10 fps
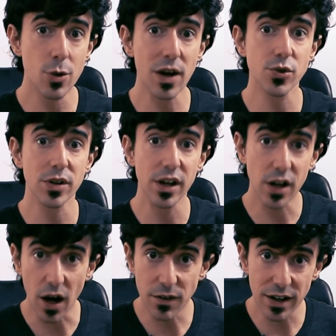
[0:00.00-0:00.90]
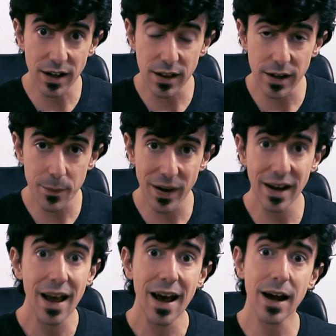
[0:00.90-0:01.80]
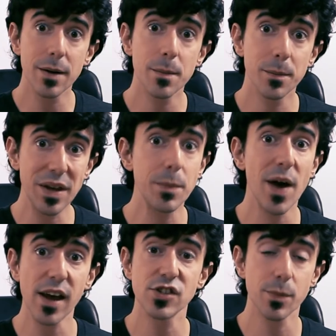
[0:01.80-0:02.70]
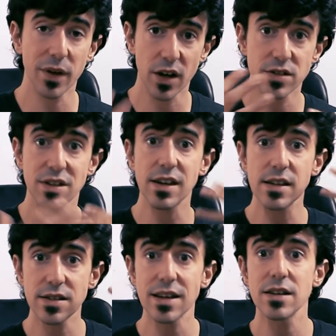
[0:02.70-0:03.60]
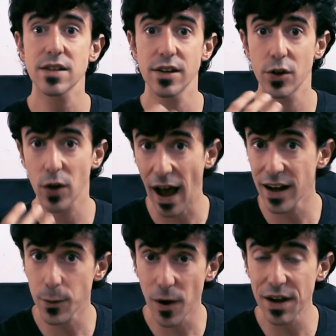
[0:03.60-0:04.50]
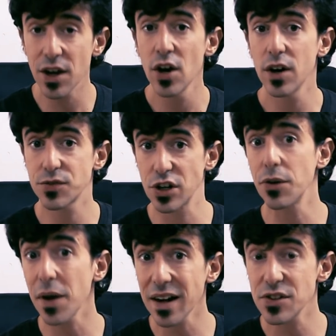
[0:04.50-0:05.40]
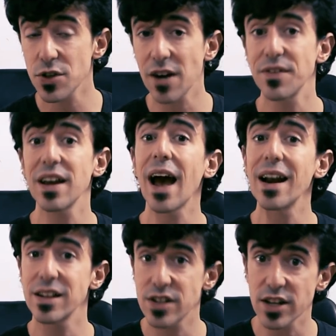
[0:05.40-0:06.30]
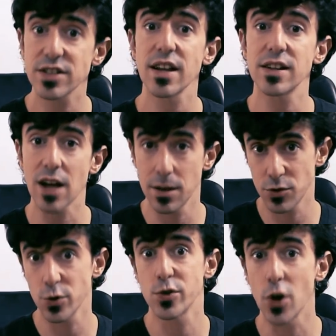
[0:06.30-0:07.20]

to actually uncover it a little bit and be patient, because this is an organic way of generating traffic, and it does take time to